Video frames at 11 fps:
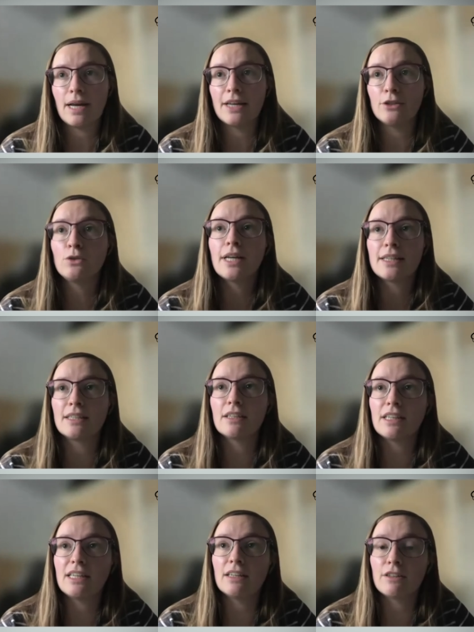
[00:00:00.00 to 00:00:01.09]
and do that in
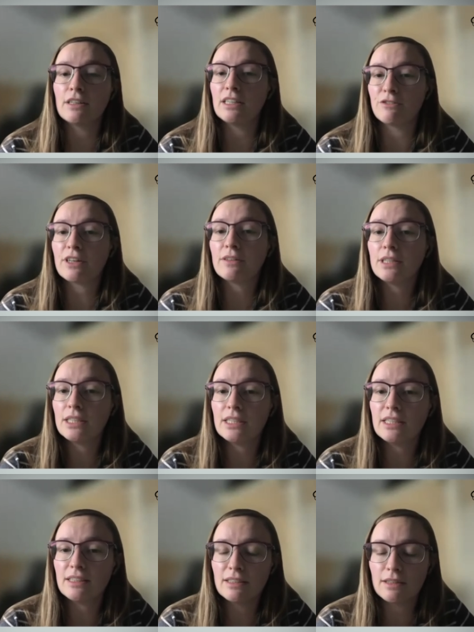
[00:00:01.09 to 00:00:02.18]
a very